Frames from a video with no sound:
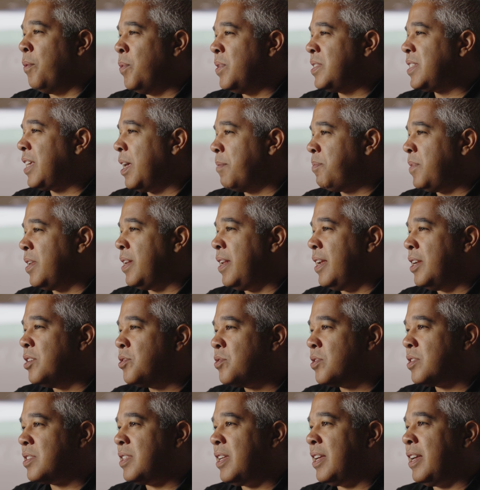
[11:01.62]
always kept it
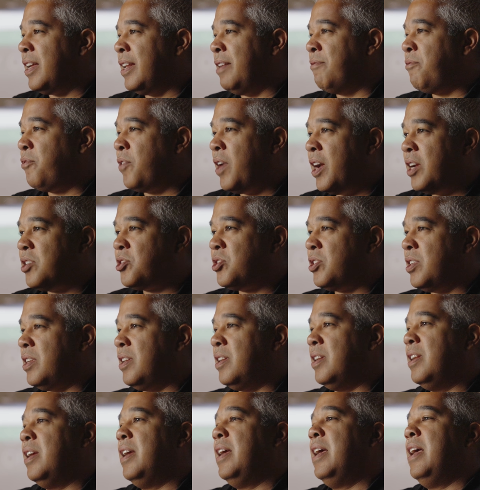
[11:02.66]
interesting and fresh,
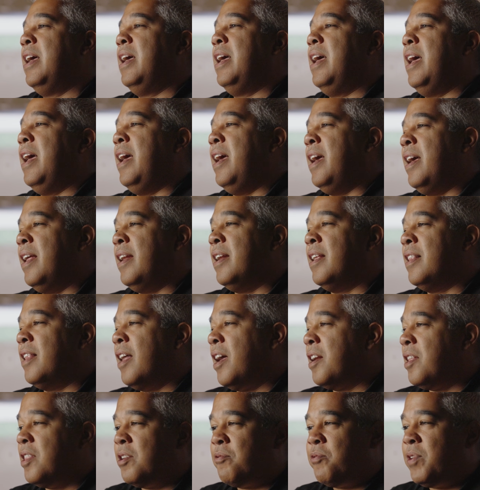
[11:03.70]
and a
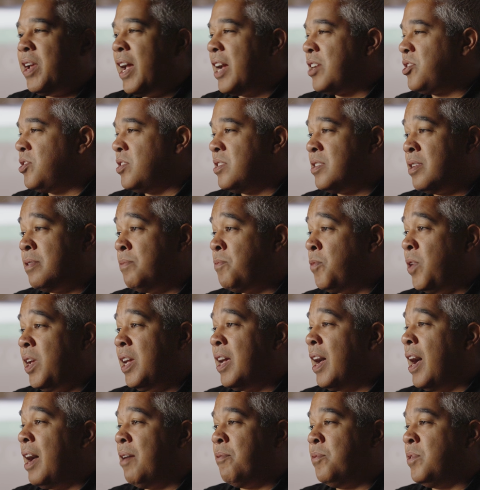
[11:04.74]
lot of the reactions that we
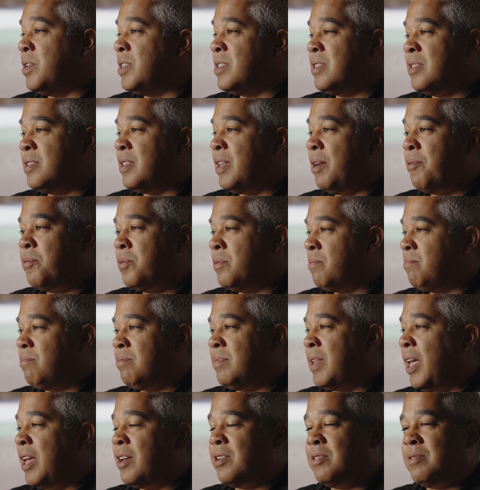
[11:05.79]
got was
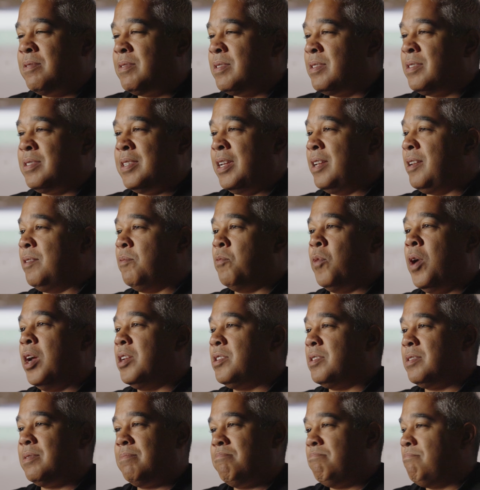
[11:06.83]
they could sit and
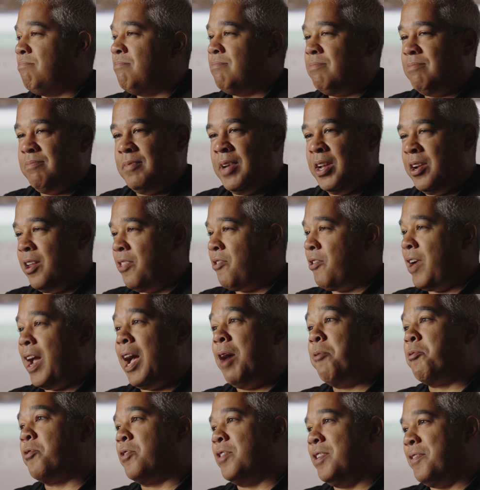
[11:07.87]
watch another
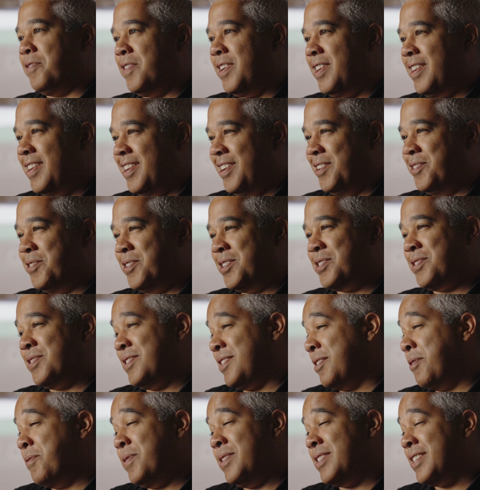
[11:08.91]
hour of it, which
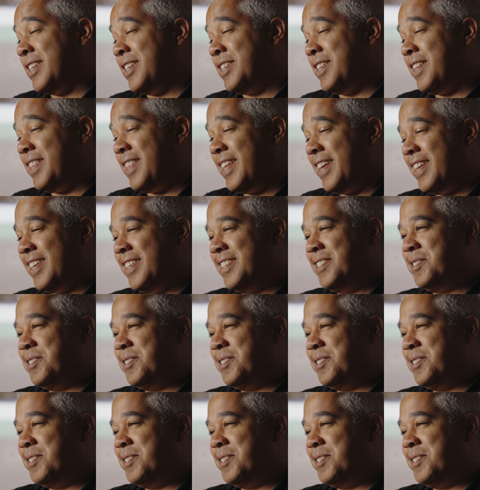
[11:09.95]
was always a good thing.